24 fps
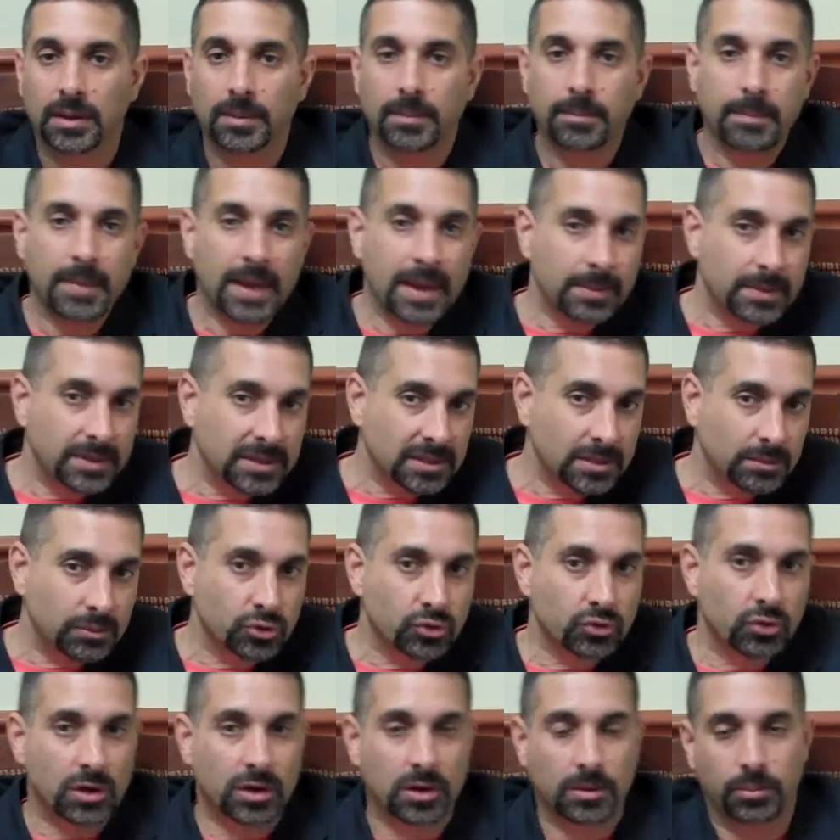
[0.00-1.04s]
Maybe some
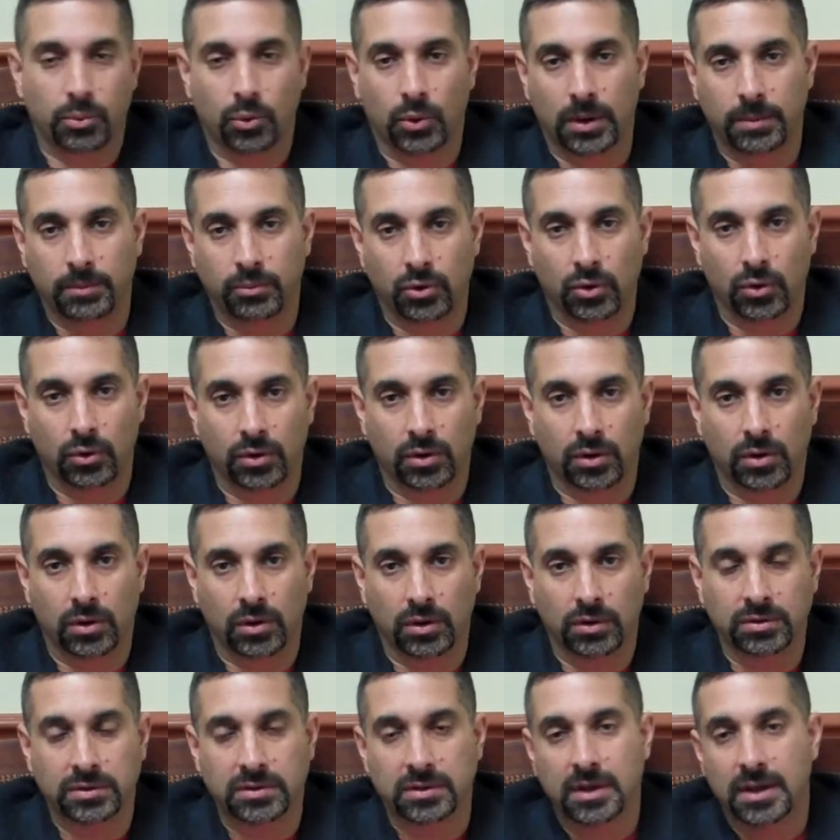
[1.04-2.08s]
trigger point
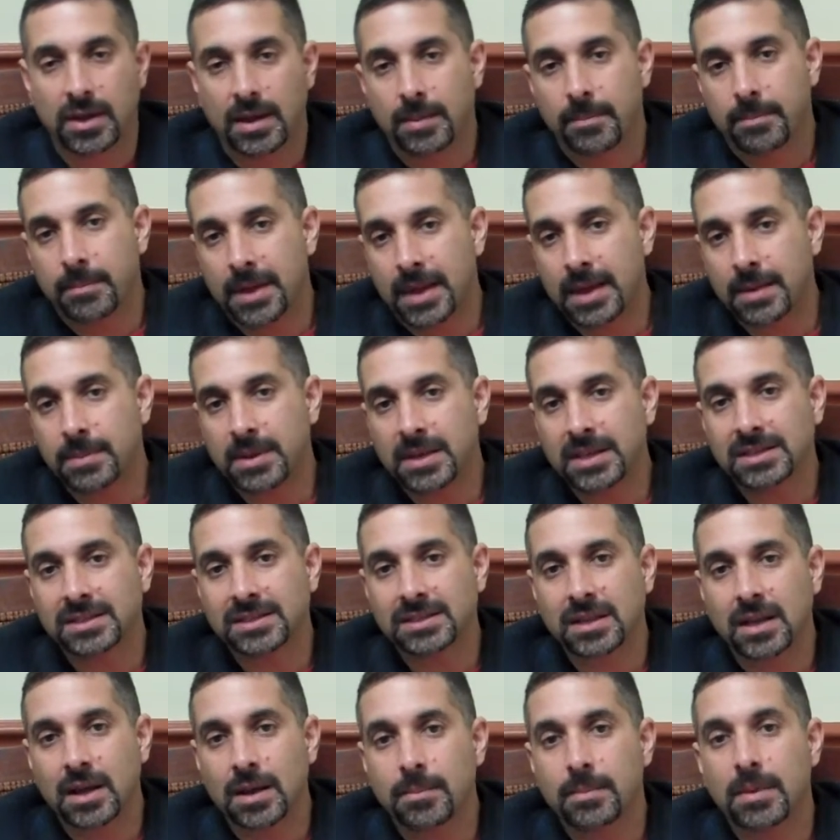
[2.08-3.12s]
protocols. Maybe
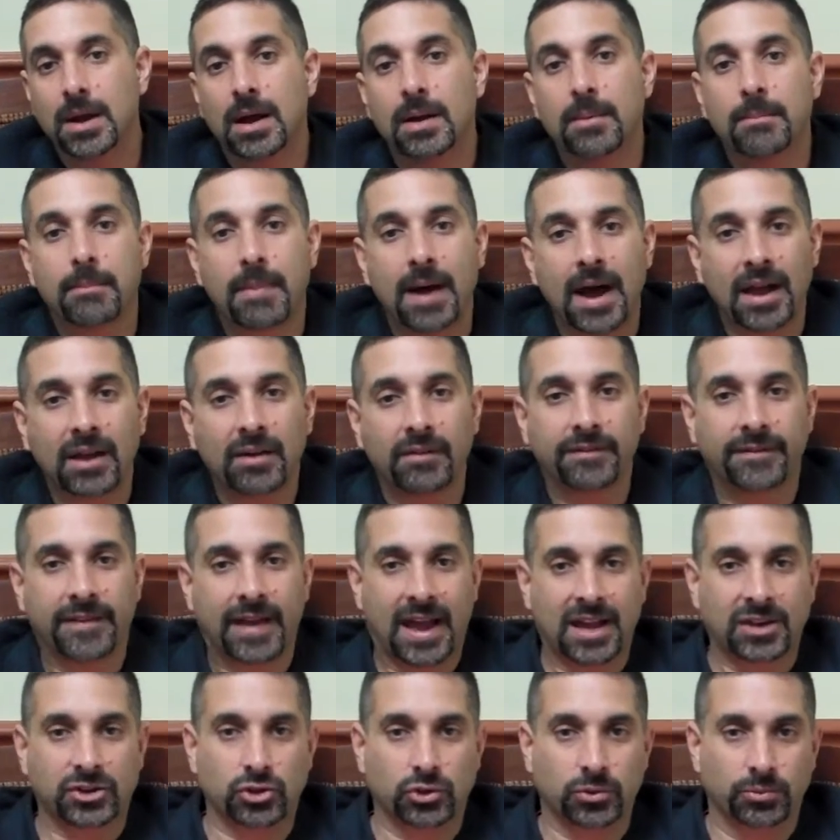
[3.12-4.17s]
some
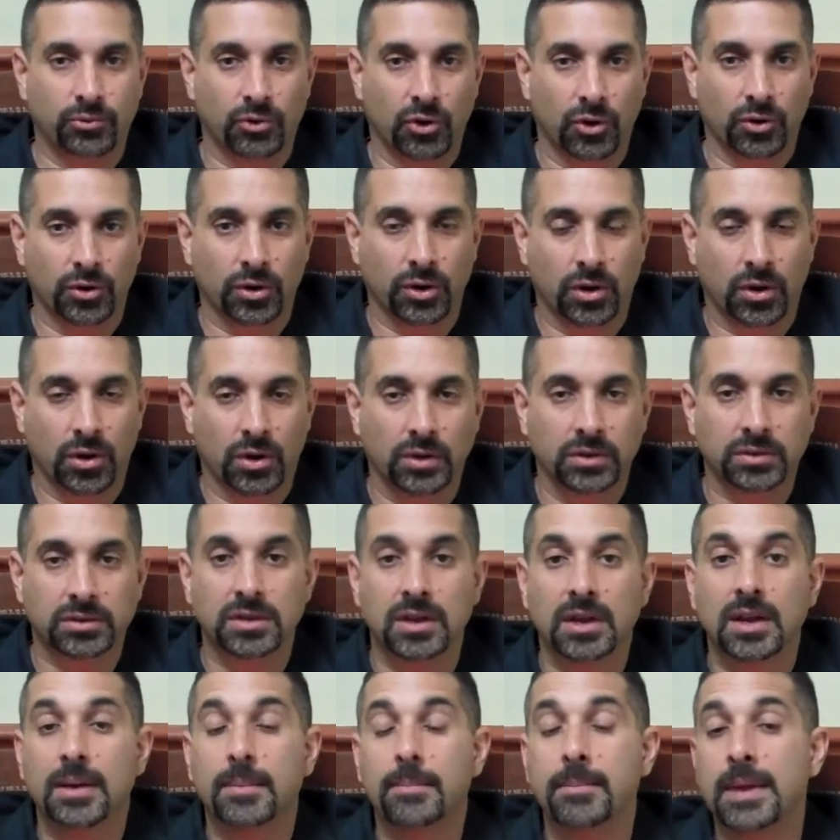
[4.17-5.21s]
myofascial protocols.
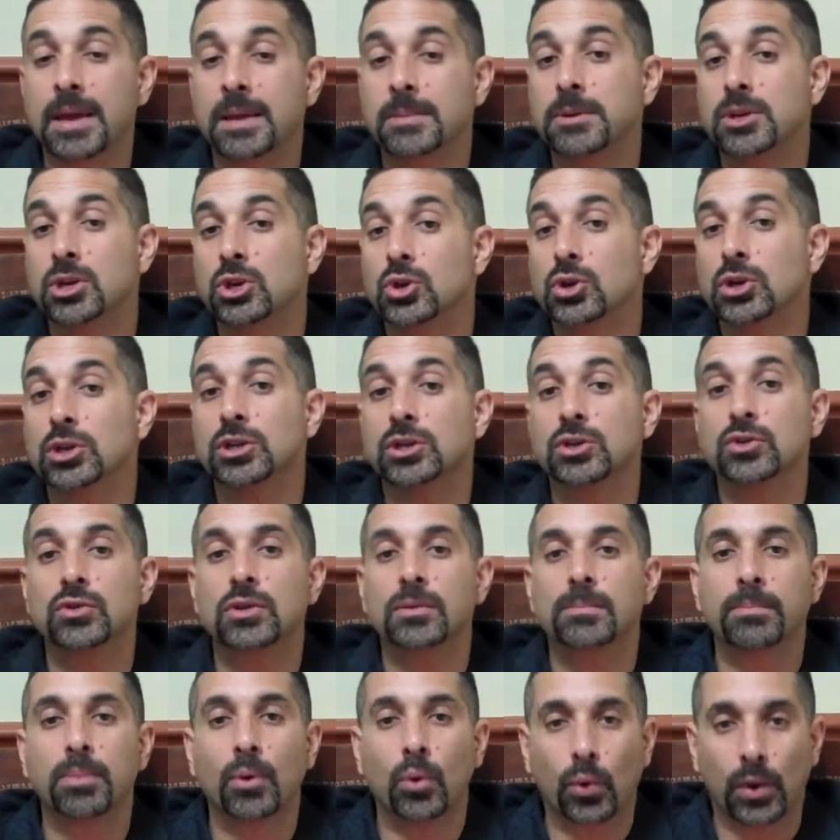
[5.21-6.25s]
Maybe you can do the
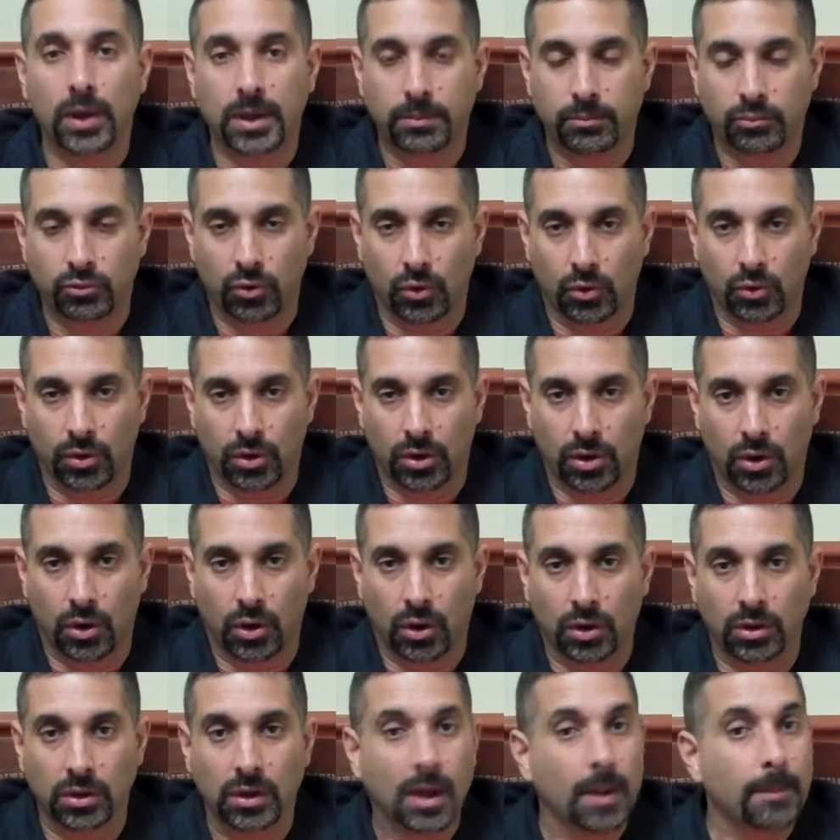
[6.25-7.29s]
point
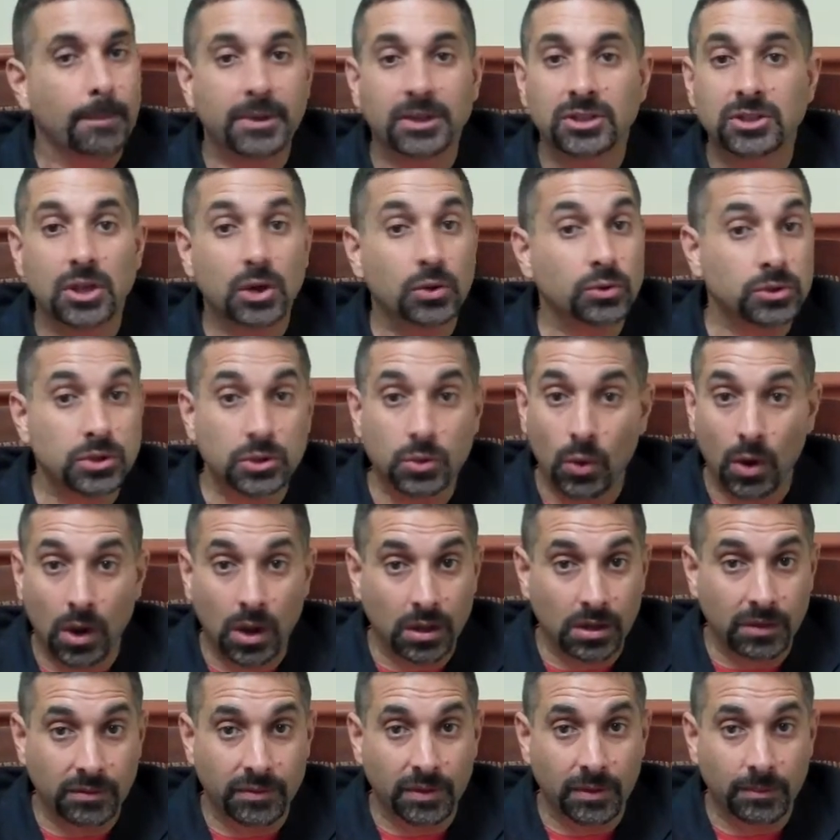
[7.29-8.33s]
protocol. But don't do
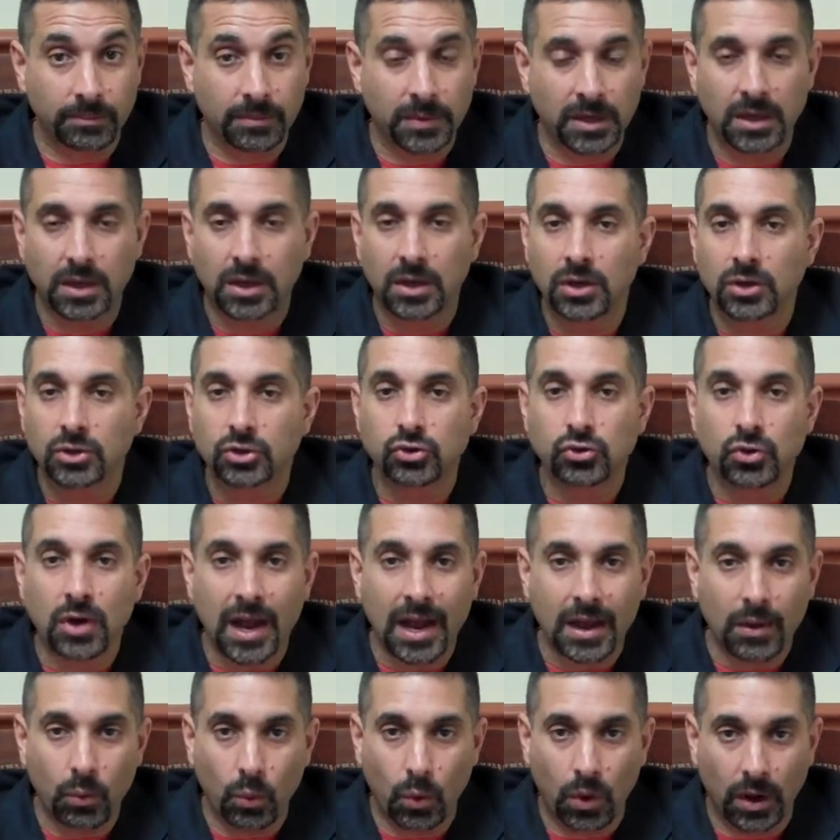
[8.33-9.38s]
all of them.
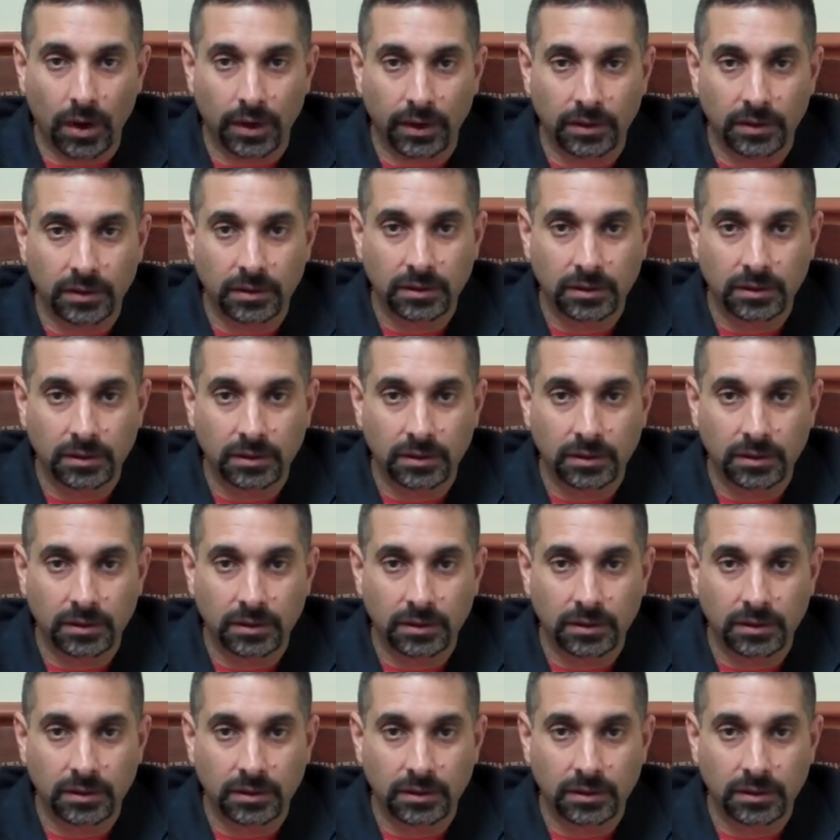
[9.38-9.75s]
Try one.